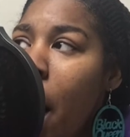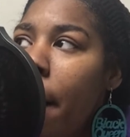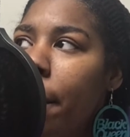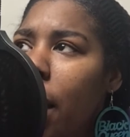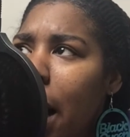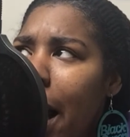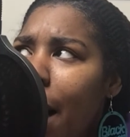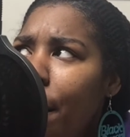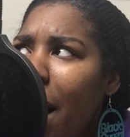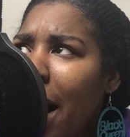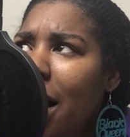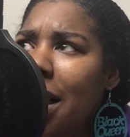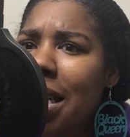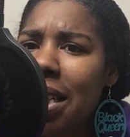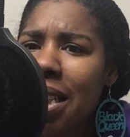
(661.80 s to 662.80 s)
But am I
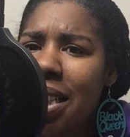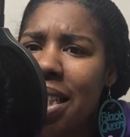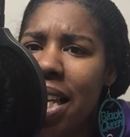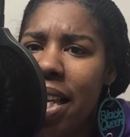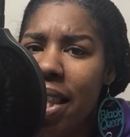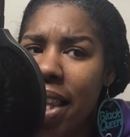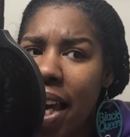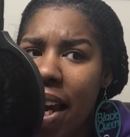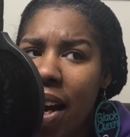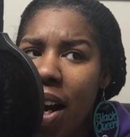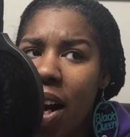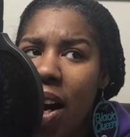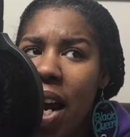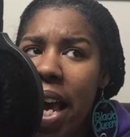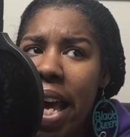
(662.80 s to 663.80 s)
gonna sit
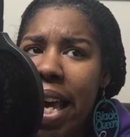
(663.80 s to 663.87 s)
there